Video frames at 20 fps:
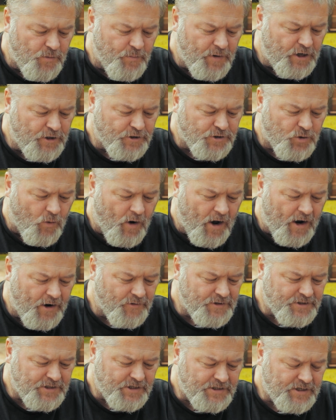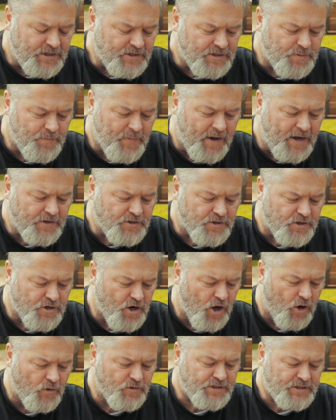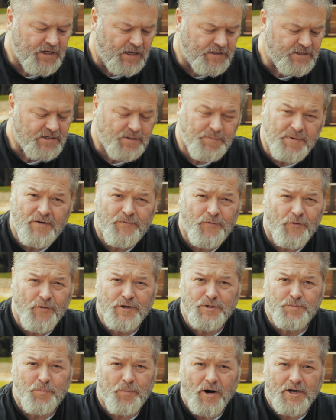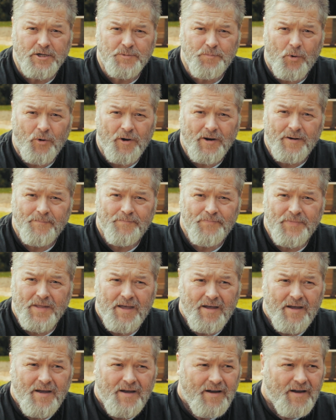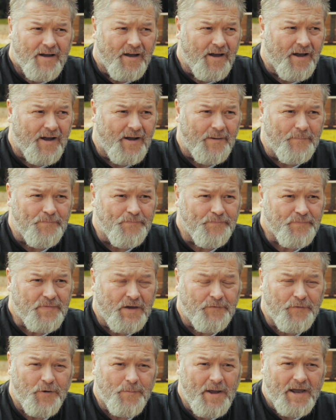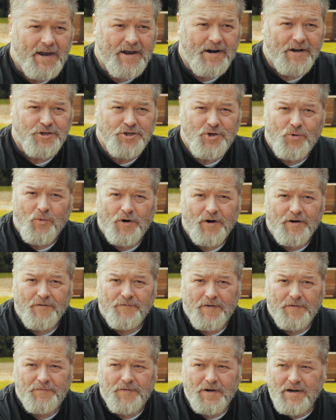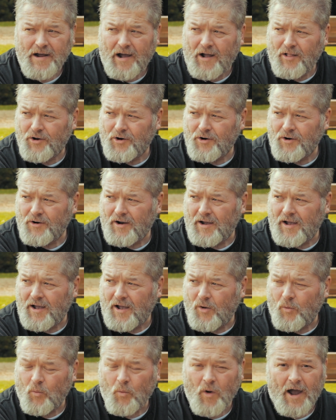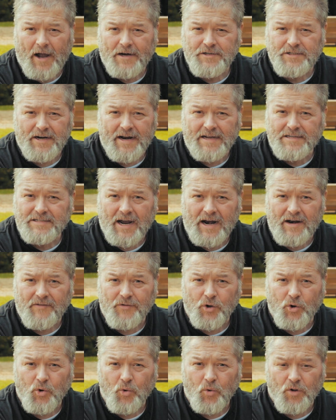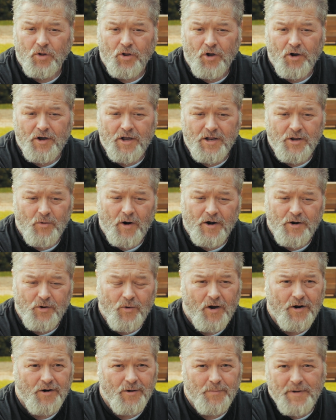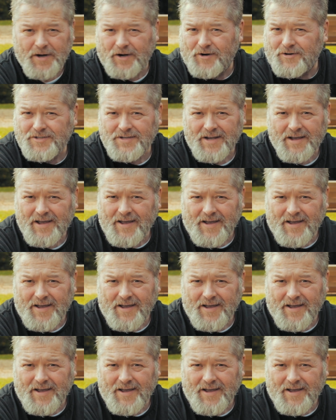meters of water resistance. Makes no sense to me for this price point. If you're making a $250 watch that has kind of a cool look and you want to do 100 meters,